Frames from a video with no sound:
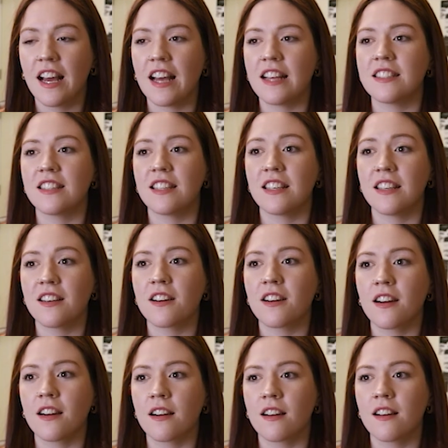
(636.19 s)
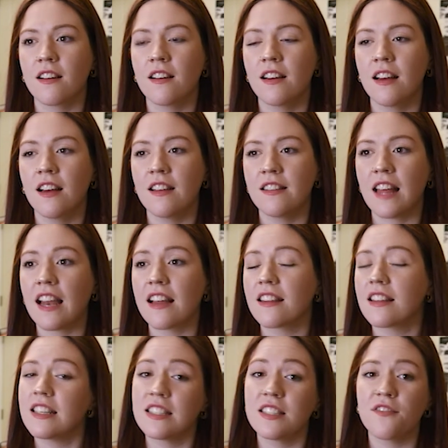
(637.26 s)
is the year that, at
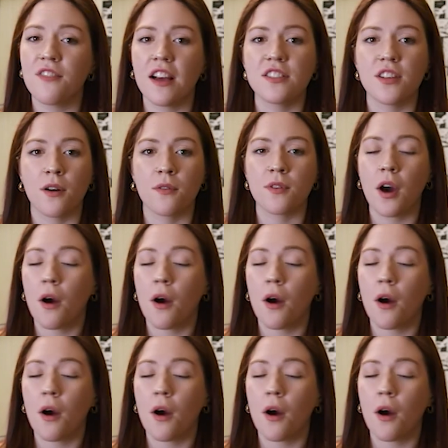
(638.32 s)
least if I don't go,